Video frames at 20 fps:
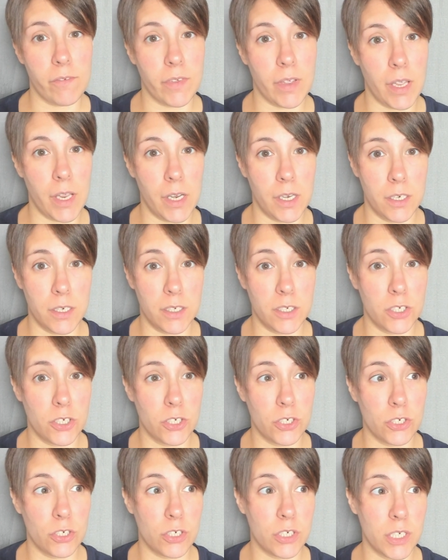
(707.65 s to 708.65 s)
and
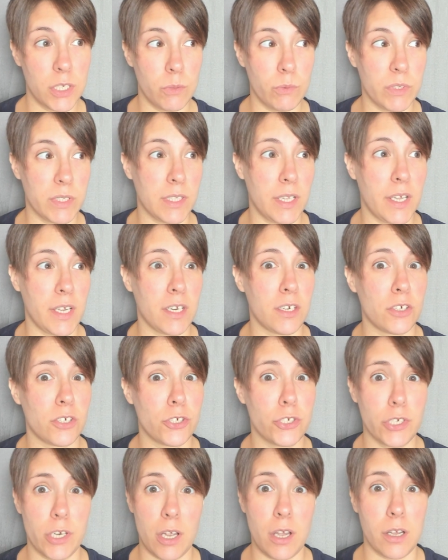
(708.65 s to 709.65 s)
she was, like,
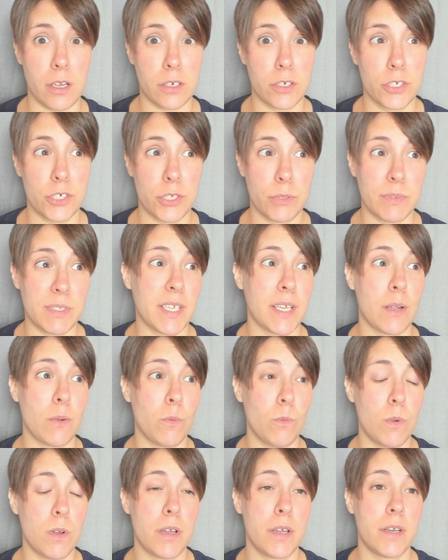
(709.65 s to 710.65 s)
shocked. She was like,
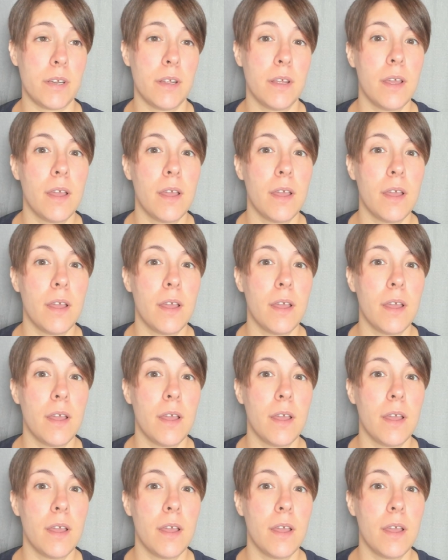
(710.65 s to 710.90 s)
what?